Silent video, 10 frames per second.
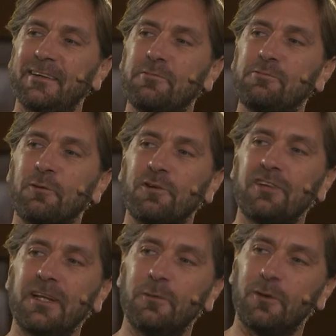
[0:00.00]

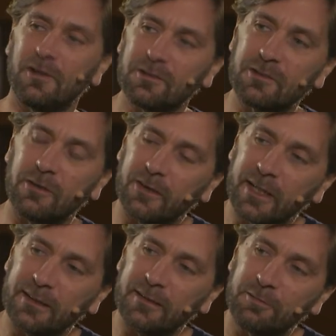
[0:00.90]
forcing the audience to
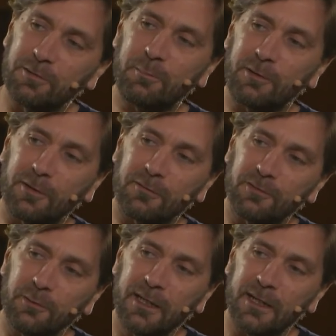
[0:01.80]
look at a different part of
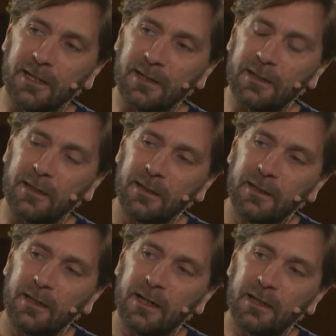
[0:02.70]
Sweden.
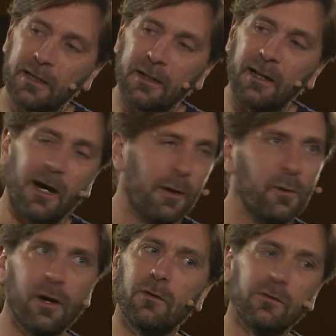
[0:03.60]
And then now
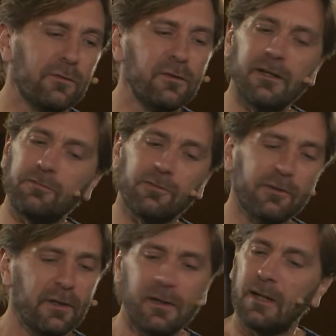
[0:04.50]
we are going to
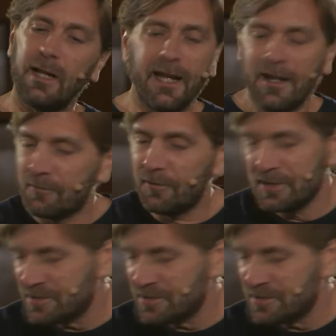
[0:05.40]
lift every